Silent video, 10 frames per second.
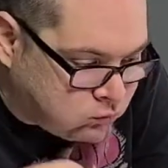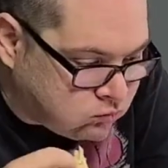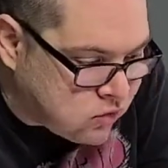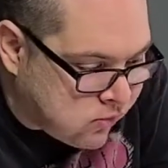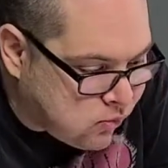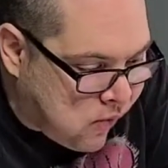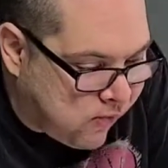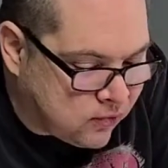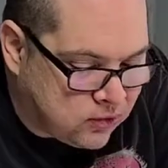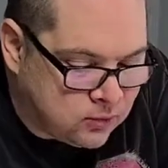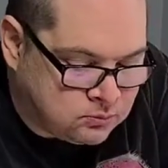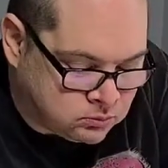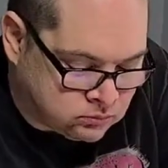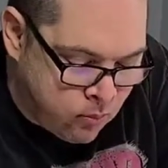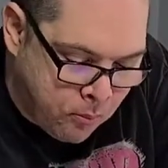That's what I love.
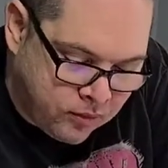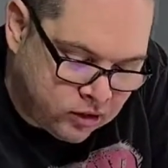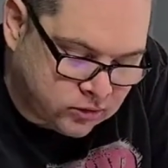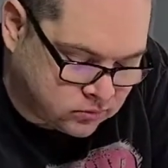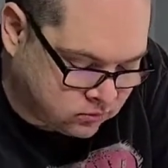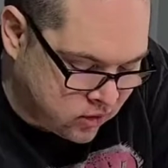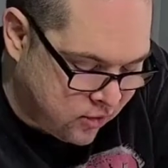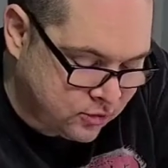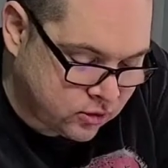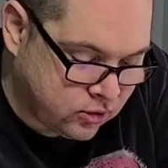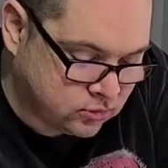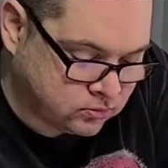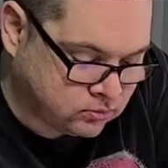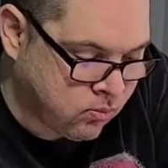Man, that's good.